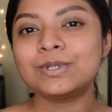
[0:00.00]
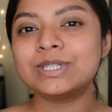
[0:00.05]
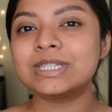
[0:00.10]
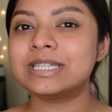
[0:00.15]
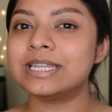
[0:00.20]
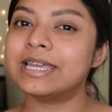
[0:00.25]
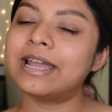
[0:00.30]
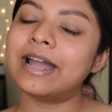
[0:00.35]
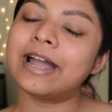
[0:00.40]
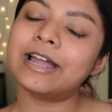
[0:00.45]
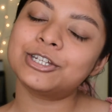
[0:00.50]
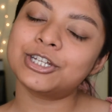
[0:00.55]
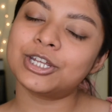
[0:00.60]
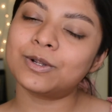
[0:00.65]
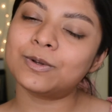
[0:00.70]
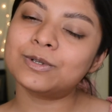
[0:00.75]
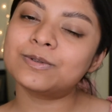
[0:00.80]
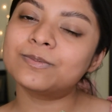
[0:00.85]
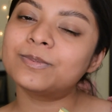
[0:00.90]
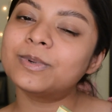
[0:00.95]
stick
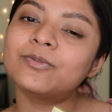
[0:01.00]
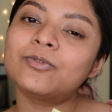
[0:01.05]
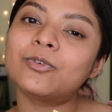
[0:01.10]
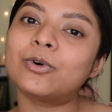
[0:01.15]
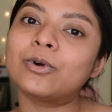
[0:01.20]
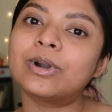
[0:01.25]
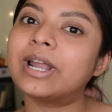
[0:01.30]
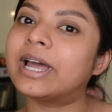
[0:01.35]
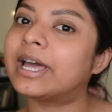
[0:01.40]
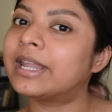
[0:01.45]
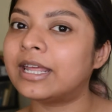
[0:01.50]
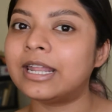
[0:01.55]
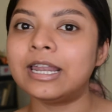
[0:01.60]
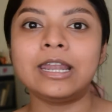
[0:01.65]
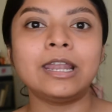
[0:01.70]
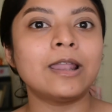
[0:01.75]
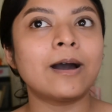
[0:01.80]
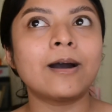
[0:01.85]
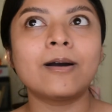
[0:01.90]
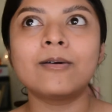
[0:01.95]
eyeshadows before, and
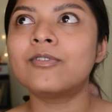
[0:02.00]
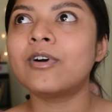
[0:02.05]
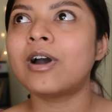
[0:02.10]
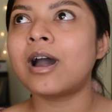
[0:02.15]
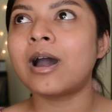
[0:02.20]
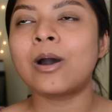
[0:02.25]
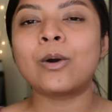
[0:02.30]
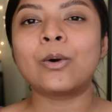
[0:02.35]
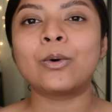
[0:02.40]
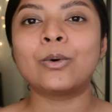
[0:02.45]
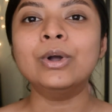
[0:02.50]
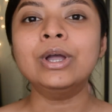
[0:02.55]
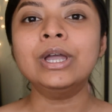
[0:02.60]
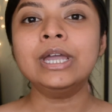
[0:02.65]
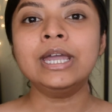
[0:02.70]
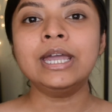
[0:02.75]
I love how